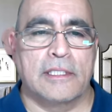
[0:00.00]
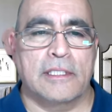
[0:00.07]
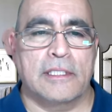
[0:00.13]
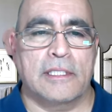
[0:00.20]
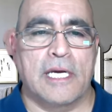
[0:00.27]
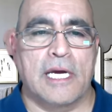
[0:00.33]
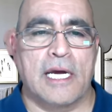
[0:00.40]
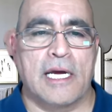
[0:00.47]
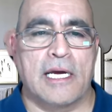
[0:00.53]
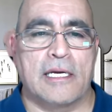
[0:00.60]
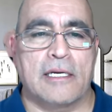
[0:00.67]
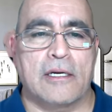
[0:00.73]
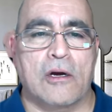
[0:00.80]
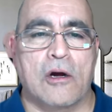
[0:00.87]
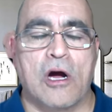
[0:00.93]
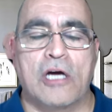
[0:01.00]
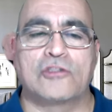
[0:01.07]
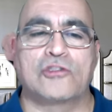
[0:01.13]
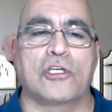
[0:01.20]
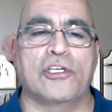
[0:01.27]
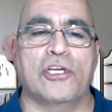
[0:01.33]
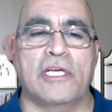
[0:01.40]

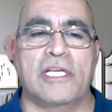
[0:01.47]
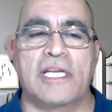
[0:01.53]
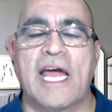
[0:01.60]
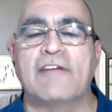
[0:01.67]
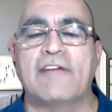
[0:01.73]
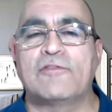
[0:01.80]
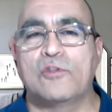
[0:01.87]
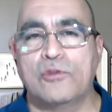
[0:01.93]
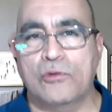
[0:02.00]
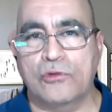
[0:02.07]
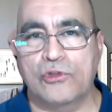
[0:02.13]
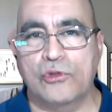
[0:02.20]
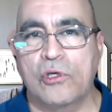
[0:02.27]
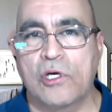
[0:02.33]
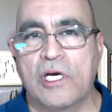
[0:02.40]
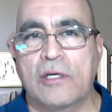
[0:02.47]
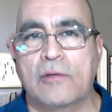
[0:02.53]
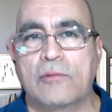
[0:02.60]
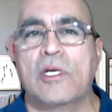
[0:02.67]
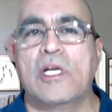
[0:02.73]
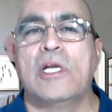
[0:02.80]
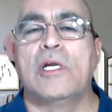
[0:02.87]
Also, you're gonna have to do
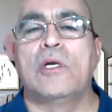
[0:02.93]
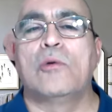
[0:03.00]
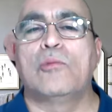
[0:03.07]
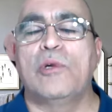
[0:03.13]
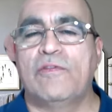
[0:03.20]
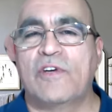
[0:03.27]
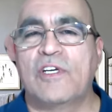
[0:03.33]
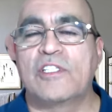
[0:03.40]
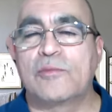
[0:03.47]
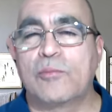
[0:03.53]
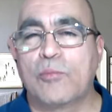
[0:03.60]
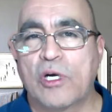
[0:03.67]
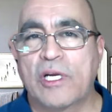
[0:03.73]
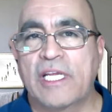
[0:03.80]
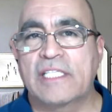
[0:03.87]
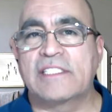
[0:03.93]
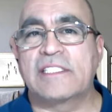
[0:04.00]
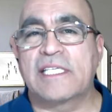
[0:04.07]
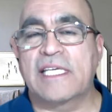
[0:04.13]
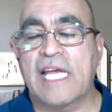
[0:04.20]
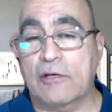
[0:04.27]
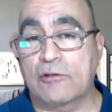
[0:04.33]
a reverse mortgage
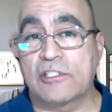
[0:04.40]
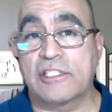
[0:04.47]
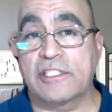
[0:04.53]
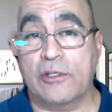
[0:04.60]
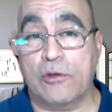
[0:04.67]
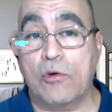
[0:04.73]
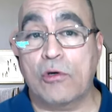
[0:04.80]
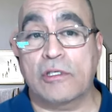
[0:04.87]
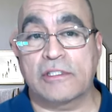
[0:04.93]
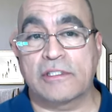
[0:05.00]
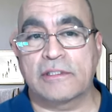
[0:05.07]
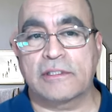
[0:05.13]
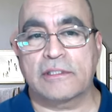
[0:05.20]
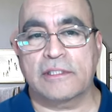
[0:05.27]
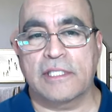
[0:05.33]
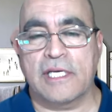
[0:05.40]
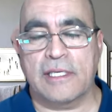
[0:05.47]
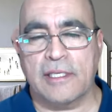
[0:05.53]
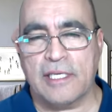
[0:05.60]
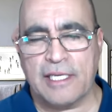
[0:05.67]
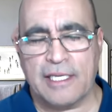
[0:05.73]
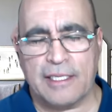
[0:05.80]
counseling course.
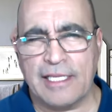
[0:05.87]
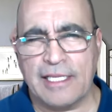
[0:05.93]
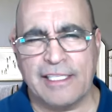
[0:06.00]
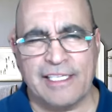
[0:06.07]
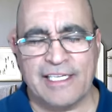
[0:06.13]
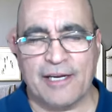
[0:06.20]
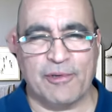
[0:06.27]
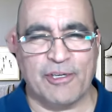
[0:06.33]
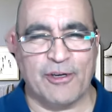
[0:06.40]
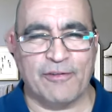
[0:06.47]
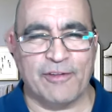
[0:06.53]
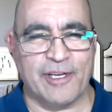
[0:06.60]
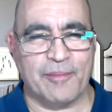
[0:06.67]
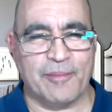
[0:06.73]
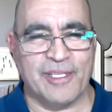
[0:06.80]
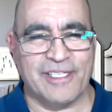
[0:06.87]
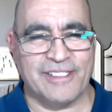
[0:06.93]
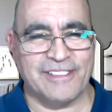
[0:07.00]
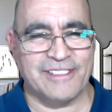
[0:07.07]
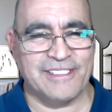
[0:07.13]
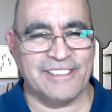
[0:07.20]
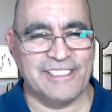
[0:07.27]
I think I went over that, but
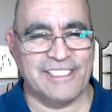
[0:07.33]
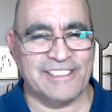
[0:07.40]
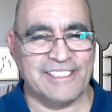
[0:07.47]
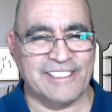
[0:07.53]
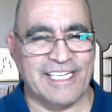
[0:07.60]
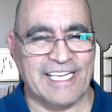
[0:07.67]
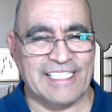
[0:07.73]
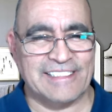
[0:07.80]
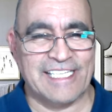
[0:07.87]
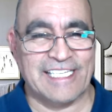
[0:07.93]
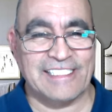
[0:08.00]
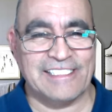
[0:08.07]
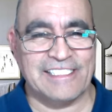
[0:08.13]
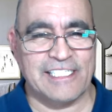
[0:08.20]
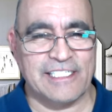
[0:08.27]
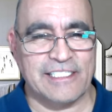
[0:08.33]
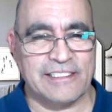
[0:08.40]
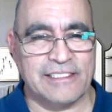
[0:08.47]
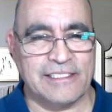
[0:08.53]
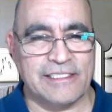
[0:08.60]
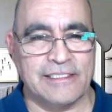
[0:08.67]
just in case I didn't.